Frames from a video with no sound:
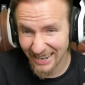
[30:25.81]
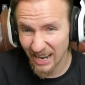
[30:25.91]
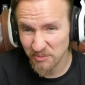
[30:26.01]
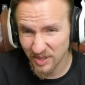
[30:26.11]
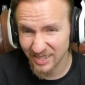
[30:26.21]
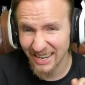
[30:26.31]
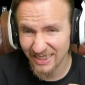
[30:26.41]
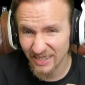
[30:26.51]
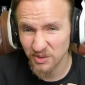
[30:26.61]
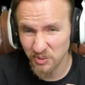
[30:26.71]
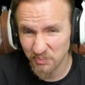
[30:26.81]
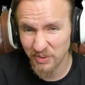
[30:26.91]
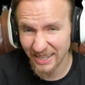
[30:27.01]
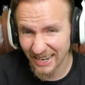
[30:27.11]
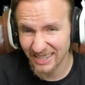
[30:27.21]
and I would say this would
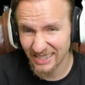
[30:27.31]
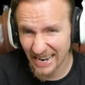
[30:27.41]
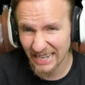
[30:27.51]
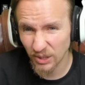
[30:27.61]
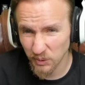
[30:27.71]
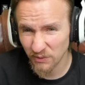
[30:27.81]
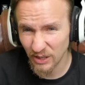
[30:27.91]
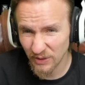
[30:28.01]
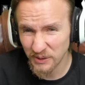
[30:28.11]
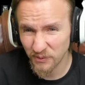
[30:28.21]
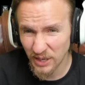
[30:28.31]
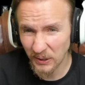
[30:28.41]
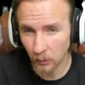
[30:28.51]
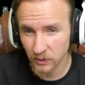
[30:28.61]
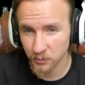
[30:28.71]
be an ace tanker even if this
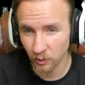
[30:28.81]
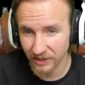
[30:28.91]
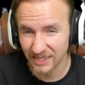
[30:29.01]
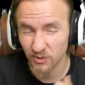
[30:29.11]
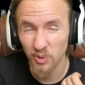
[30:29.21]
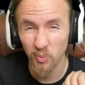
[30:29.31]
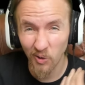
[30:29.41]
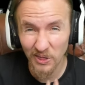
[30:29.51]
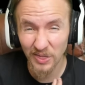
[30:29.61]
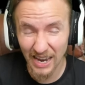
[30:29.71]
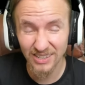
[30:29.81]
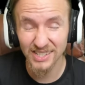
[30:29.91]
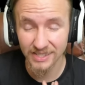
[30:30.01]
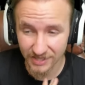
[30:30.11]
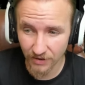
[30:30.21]
vehicle was released with
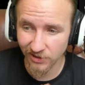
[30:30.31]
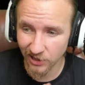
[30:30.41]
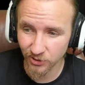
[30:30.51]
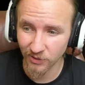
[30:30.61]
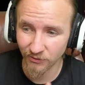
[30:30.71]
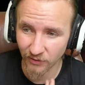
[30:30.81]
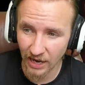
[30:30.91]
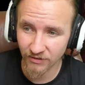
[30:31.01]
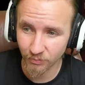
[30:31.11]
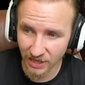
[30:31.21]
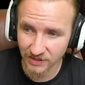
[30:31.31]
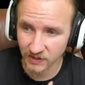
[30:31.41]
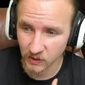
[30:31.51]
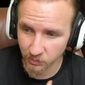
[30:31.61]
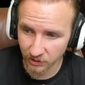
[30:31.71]
1,705 base
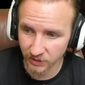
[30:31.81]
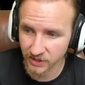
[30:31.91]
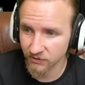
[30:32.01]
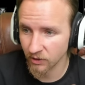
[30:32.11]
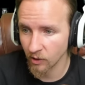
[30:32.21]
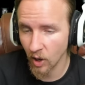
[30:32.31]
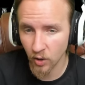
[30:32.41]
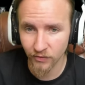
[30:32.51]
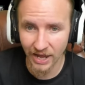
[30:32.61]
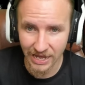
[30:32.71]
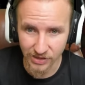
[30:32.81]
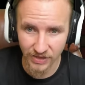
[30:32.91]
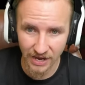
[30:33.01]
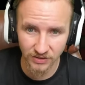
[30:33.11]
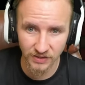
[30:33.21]
experience for our over
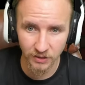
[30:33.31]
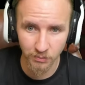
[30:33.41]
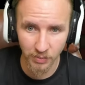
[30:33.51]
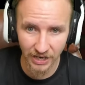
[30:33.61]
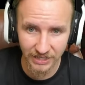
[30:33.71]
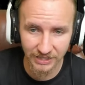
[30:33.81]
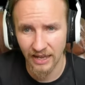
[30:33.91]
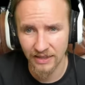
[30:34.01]
8,000 combined,